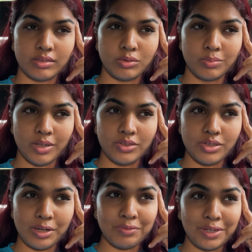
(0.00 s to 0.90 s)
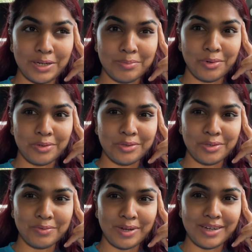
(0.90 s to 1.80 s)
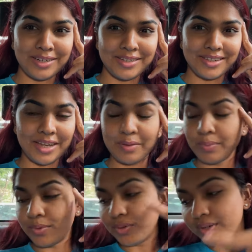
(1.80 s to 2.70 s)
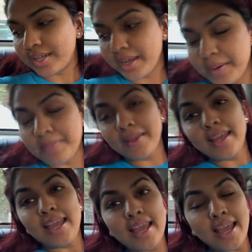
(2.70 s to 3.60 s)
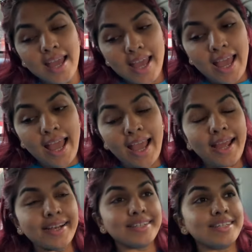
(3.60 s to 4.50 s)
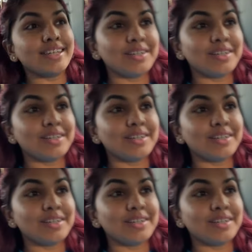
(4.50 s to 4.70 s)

too much traffic and I'm not sure if I'll reach the airport on time. And